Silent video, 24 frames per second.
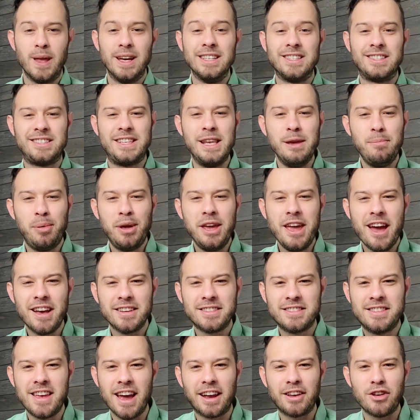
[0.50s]

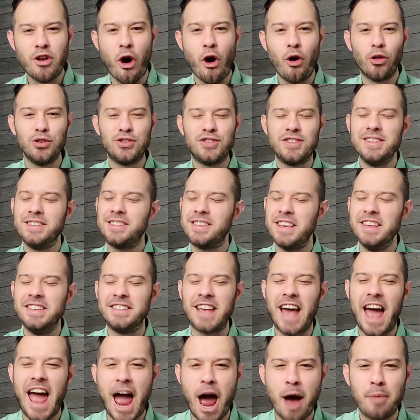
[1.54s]
CPS Technologies
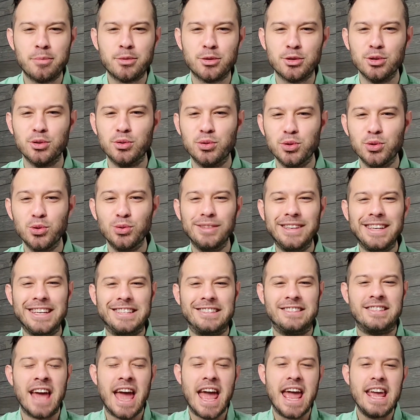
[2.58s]
has
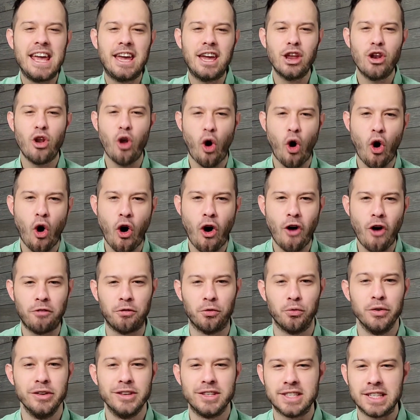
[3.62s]
absolutely taken off
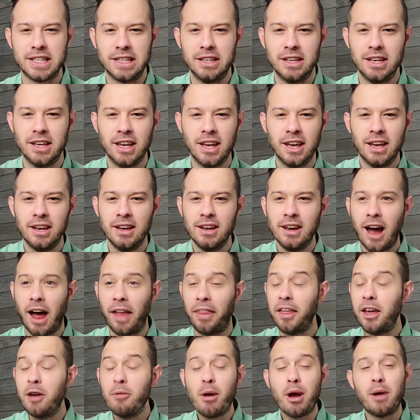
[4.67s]
recently. I
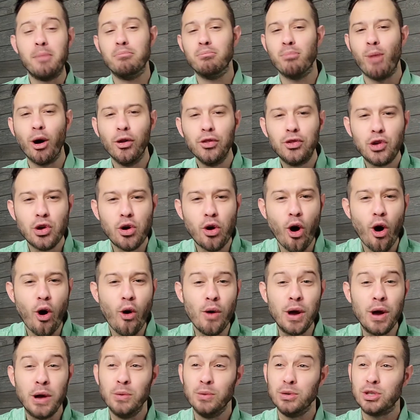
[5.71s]
think about a month
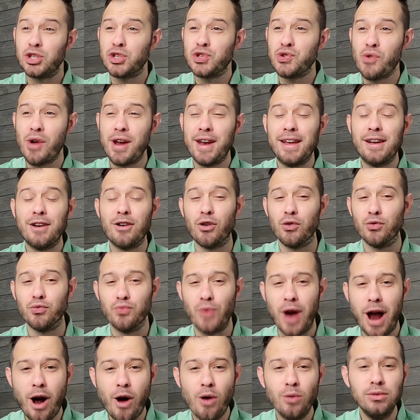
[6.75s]
ago, it was trading
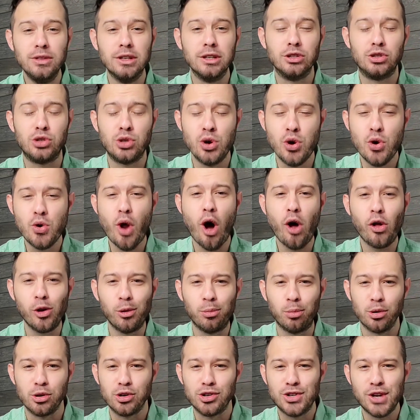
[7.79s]
around the
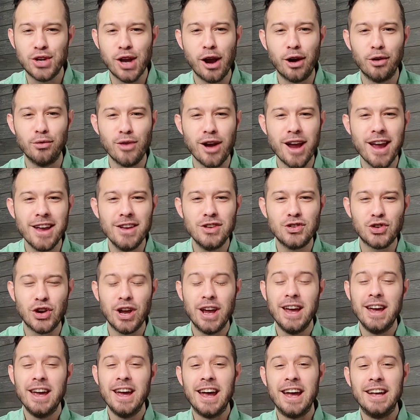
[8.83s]
$2 per share range,
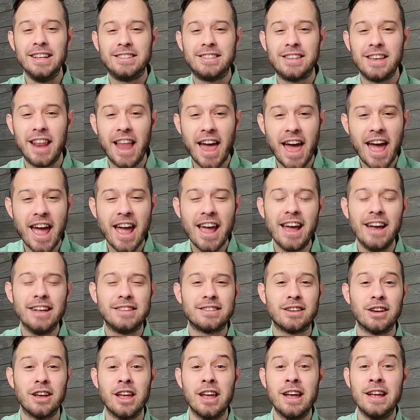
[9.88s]
and today
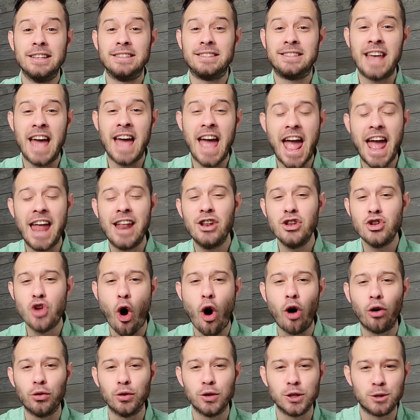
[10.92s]
it's at
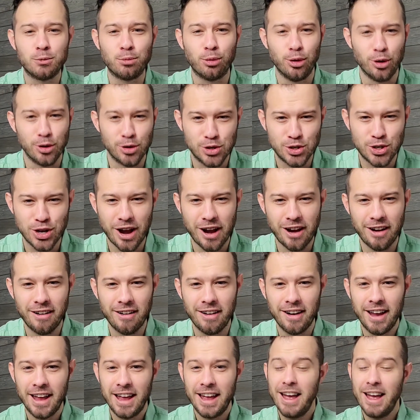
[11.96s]
$10 per share.
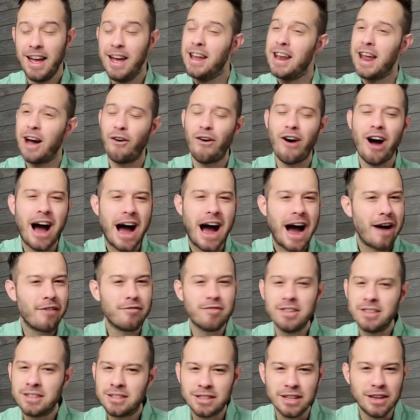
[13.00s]
Now,
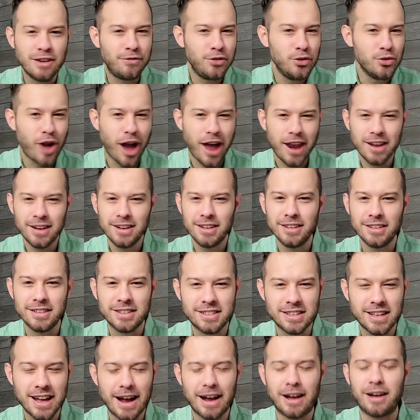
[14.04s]
obviously, if you got into this
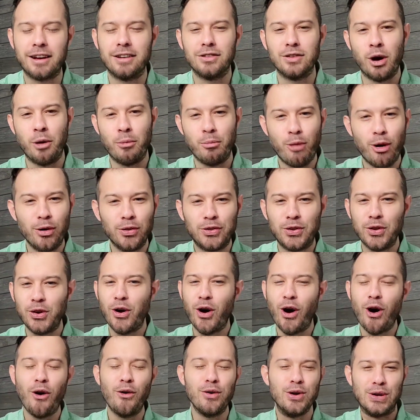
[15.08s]
stock a month
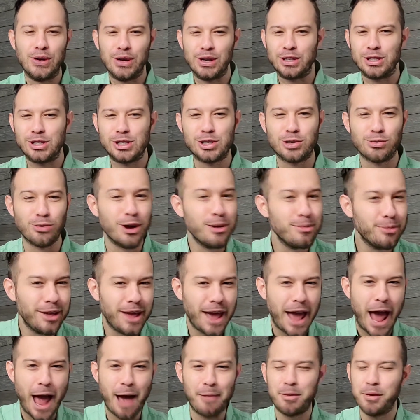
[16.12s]
ago, you're extremely
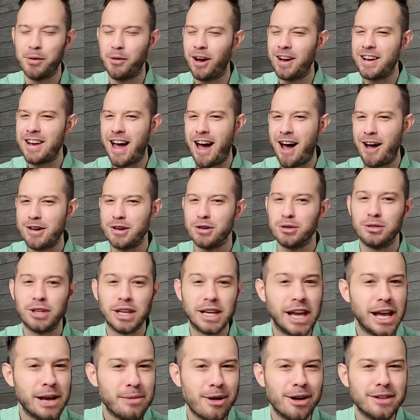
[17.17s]
happy right now, you're
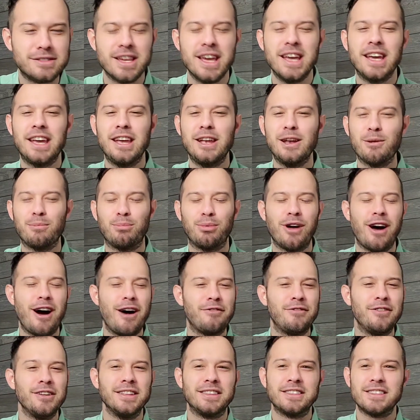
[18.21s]
thinking about taking your
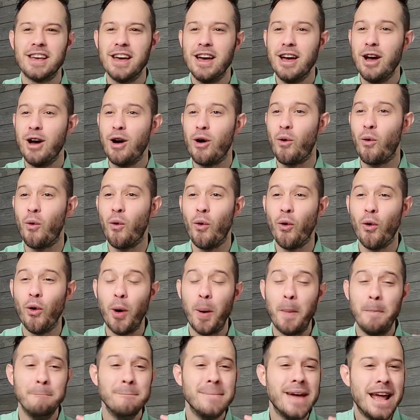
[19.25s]
profits,
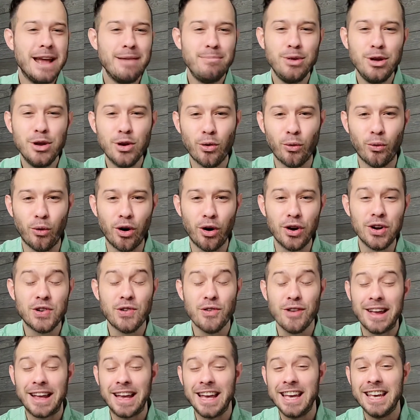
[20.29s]
or maybe you're
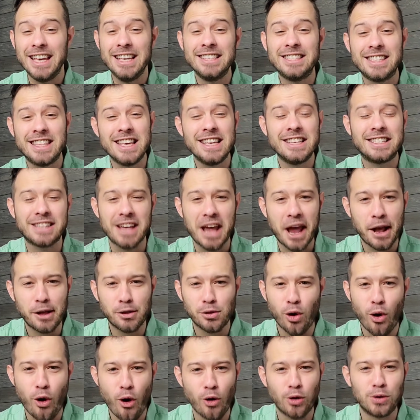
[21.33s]
wondering, is this a
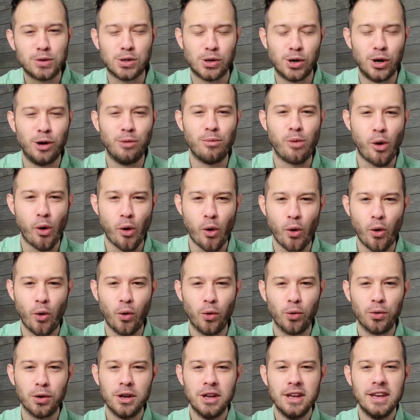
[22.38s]
long term
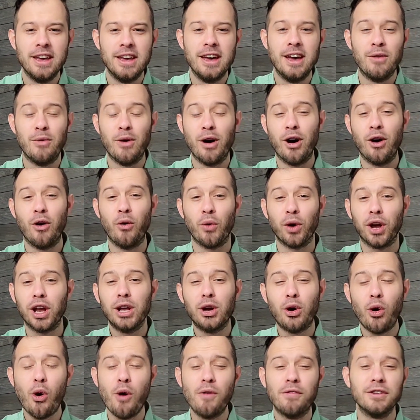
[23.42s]
hold? Well, we're going to
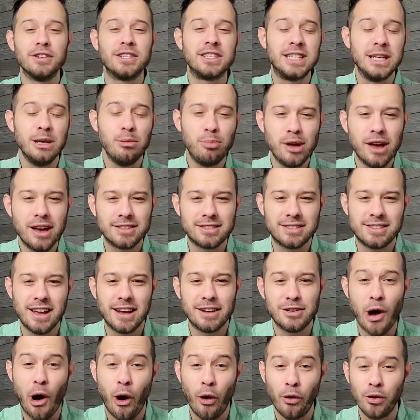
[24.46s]
go over CPS
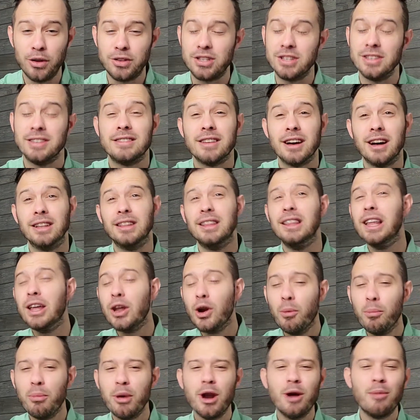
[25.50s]
Technologies, a
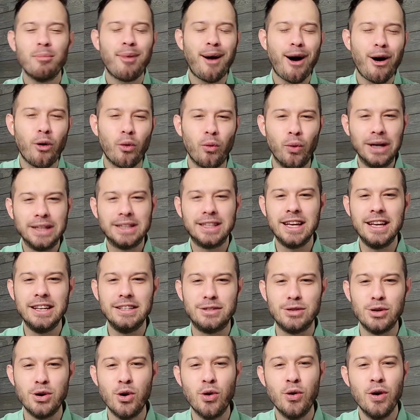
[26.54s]
little bit about what they
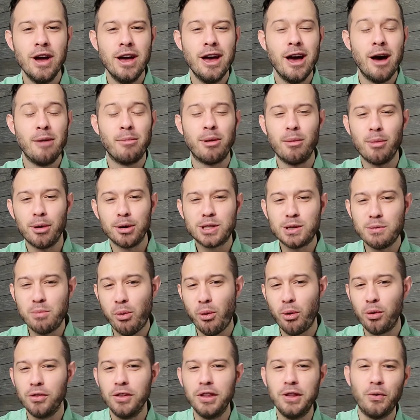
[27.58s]
do, but most
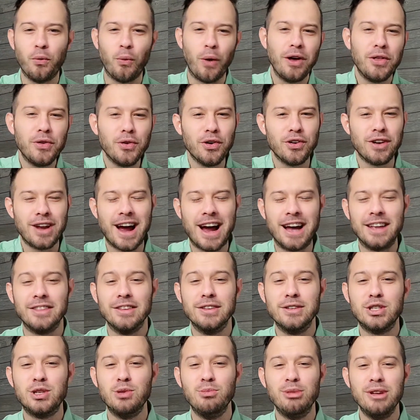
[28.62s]
importantly, whether or not
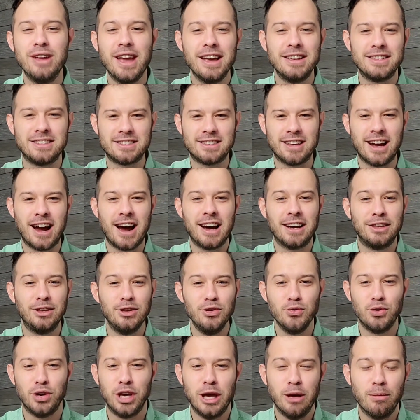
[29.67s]
this should be a stock that
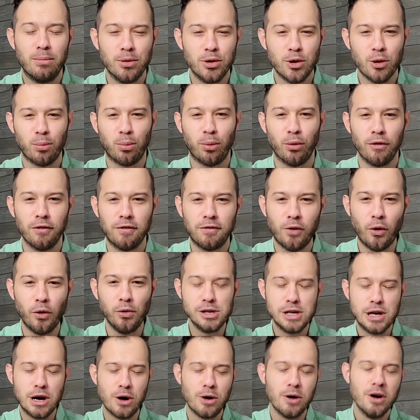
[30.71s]
you keep in your
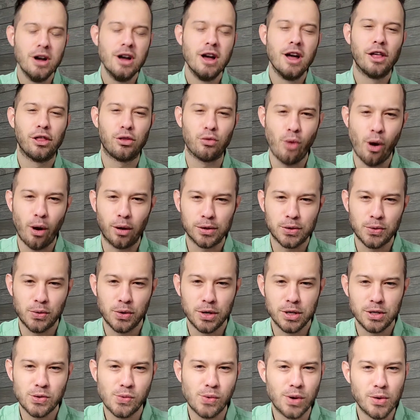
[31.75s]
portfolio throughout
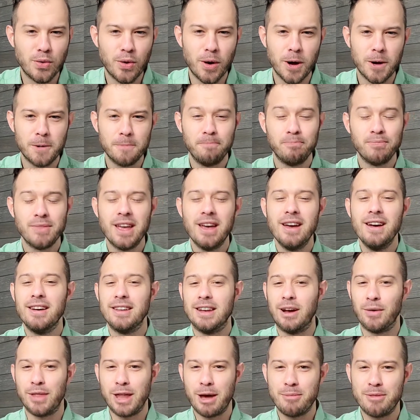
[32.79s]
2021.
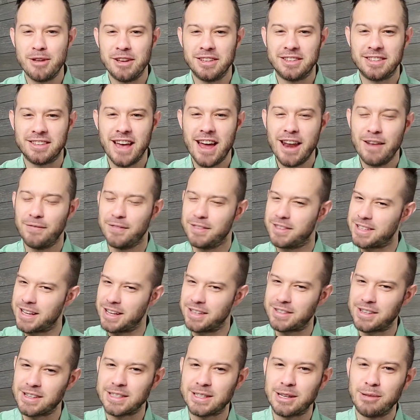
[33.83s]
Now, with that being said, if it
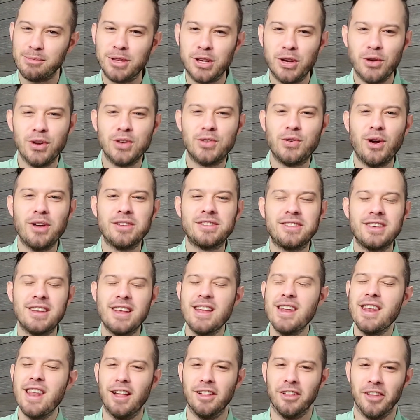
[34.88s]
sounds like something you're interested
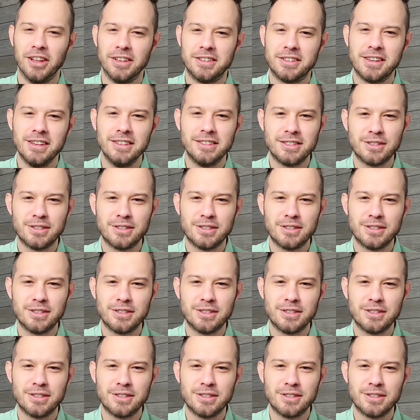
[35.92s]
in, let's get